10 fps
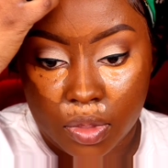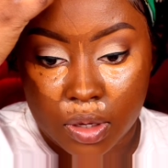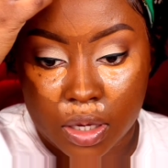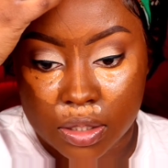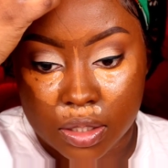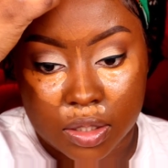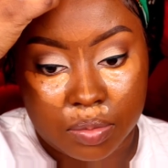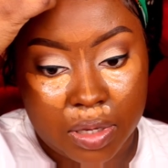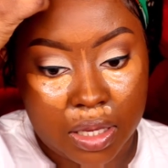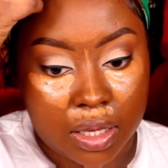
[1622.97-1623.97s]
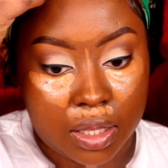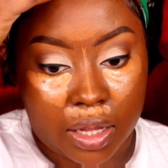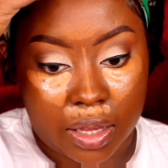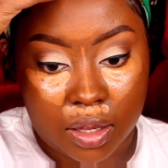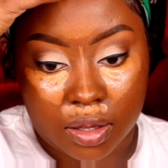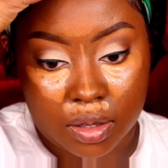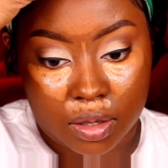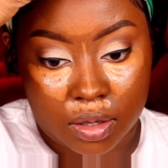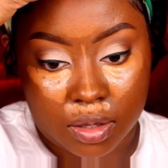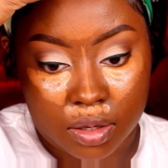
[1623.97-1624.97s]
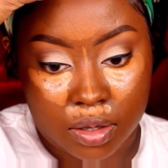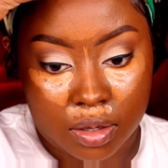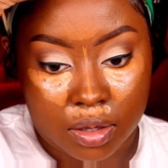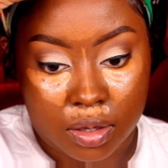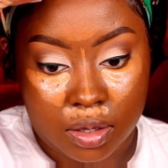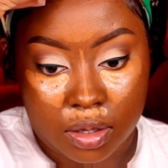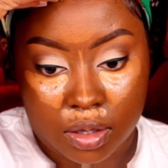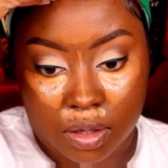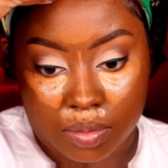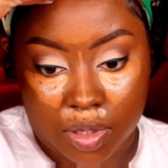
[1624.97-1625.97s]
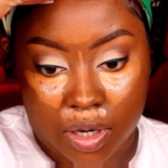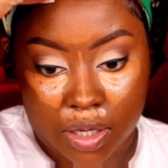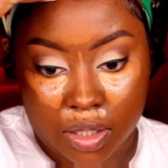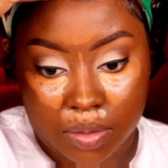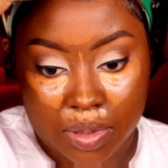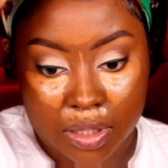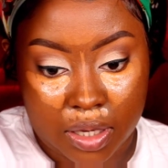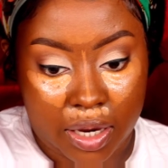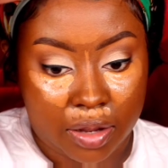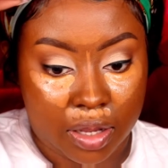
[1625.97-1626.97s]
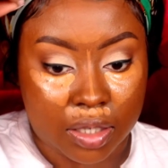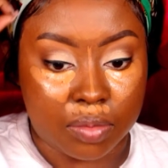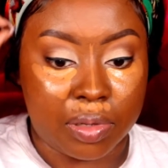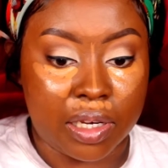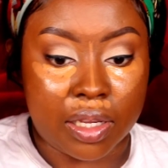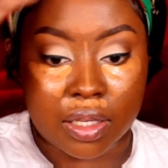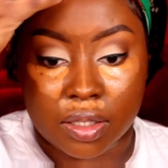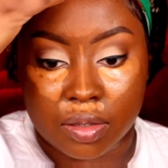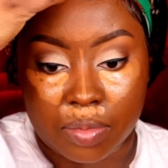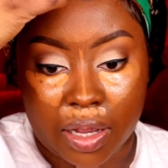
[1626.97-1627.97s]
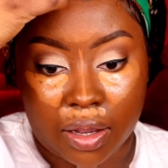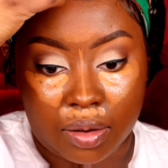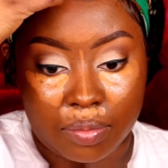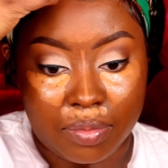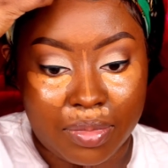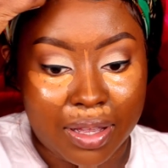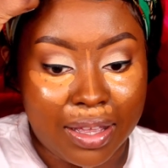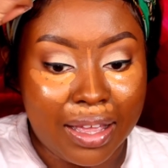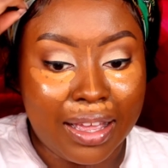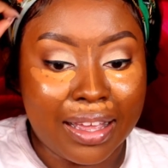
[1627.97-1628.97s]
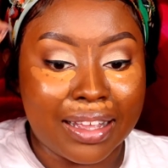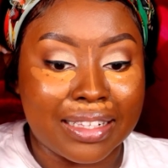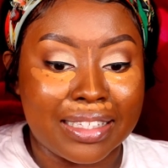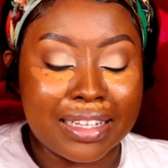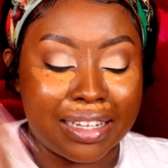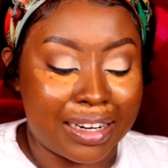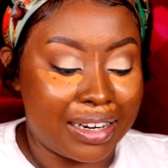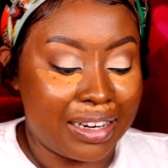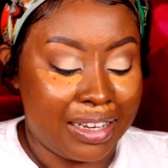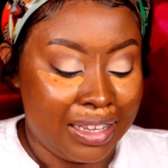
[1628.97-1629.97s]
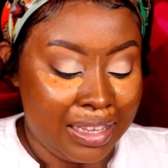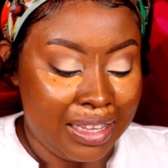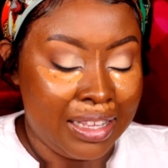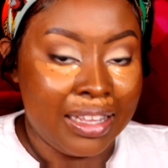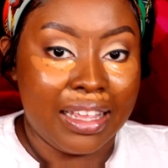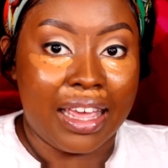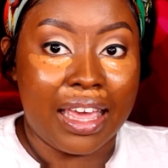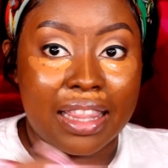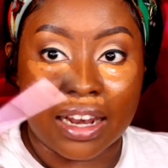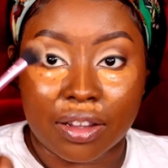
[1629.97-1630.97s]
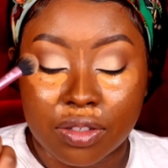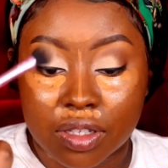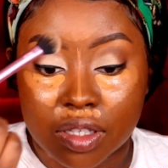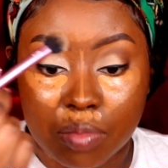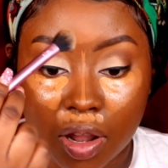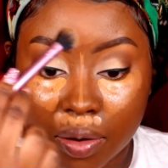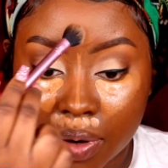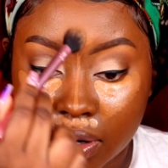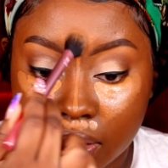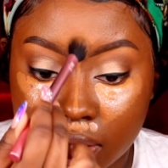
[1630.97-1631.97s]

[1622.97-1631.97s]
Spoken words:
because it's big. Like, I'm sorry, it's a piece of hair that I just blended into my concealer. And then I'll use the smaller one